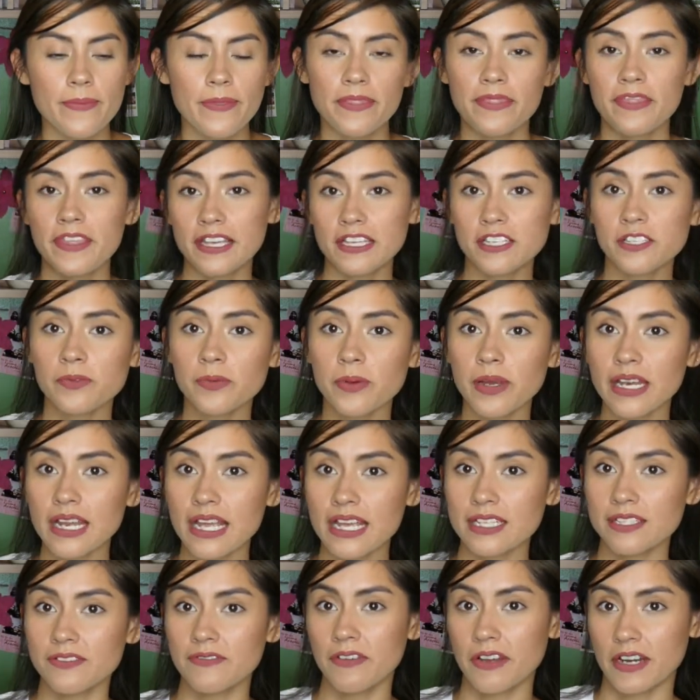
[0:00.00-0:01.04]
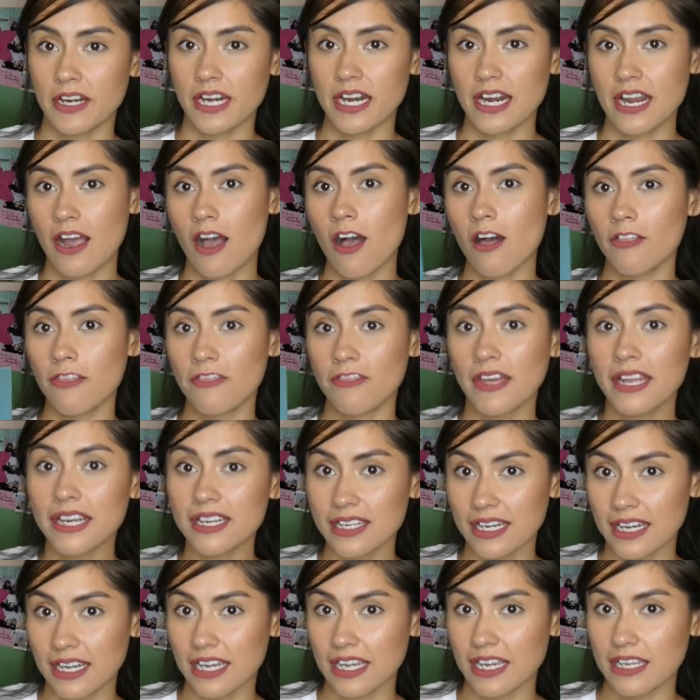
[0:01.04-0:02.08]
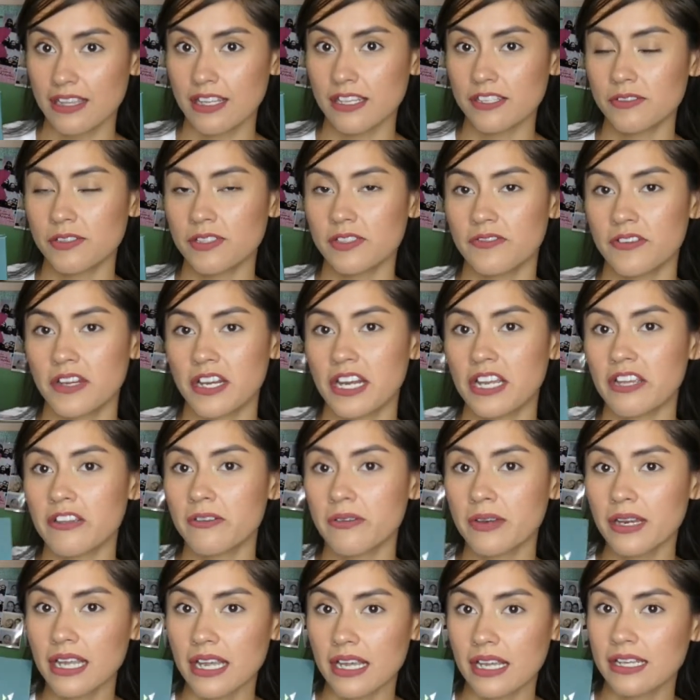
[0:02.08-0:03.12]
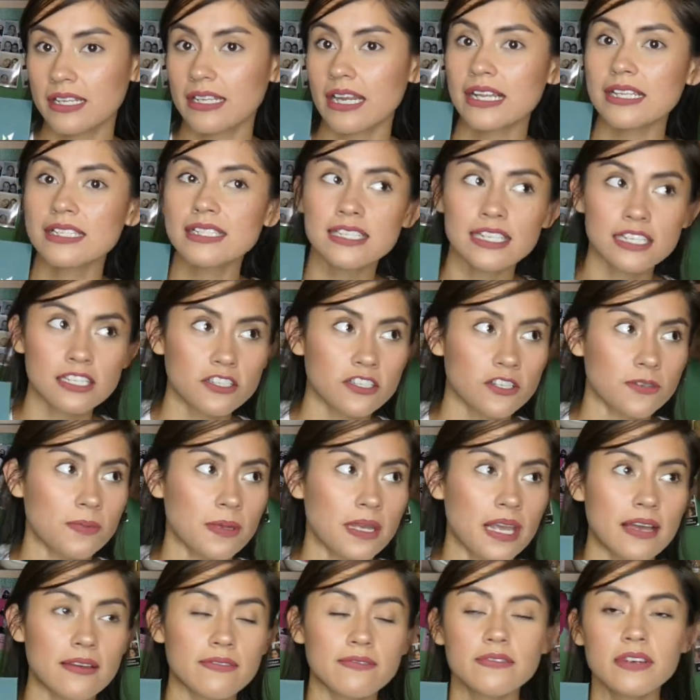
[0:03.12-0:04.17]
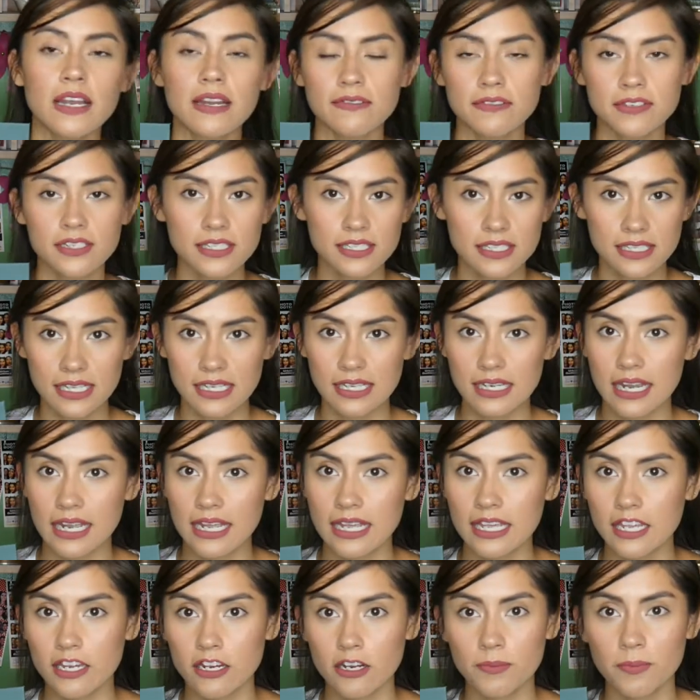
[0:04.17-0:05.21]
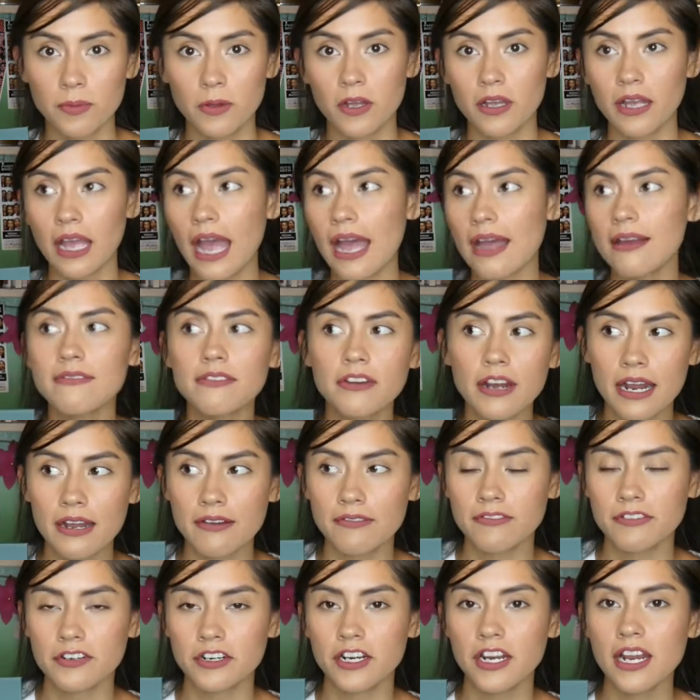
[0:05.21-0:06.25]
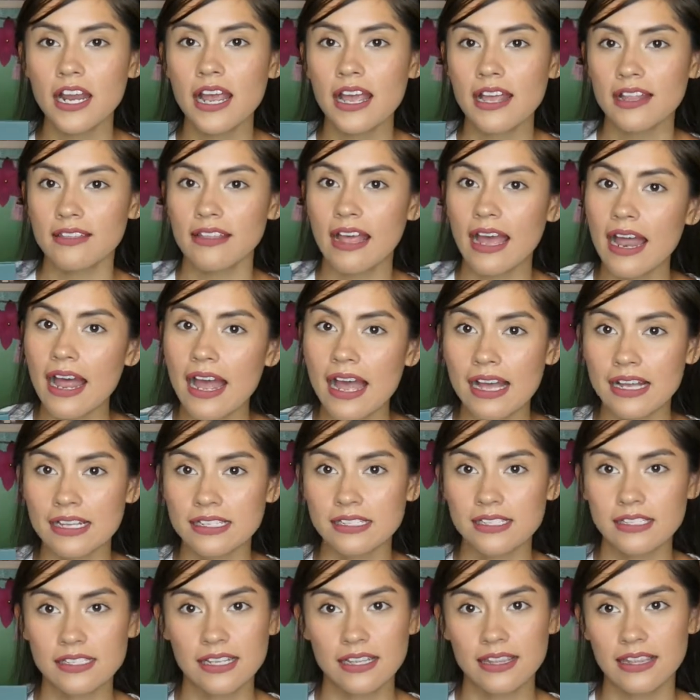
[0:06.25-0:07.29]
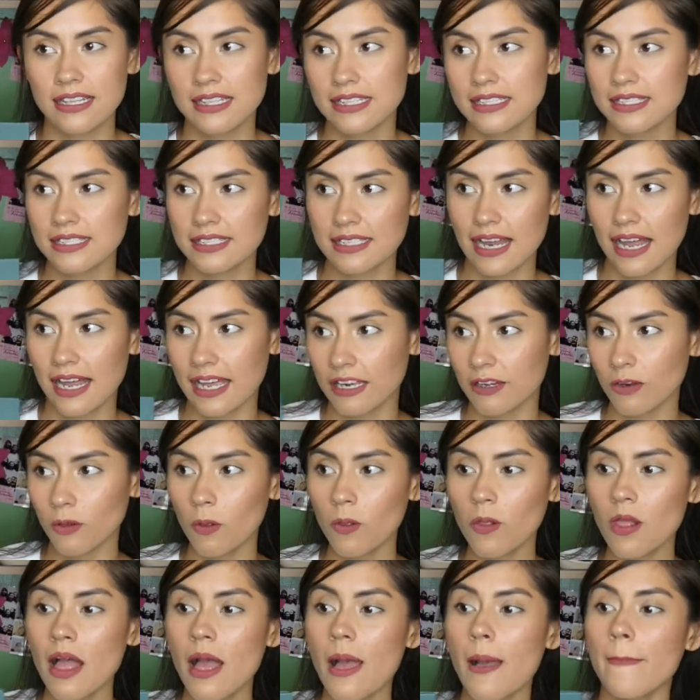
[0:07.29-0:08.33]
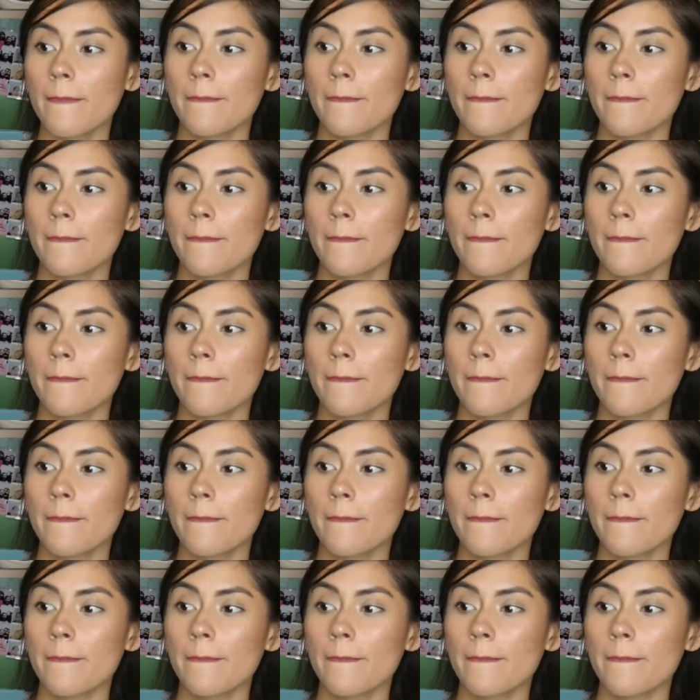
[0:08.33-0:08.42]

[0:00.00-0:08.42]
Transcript: This one is very authentic and this one's very unique. Destined to Be, I've never seen a yearbook ever that has this title.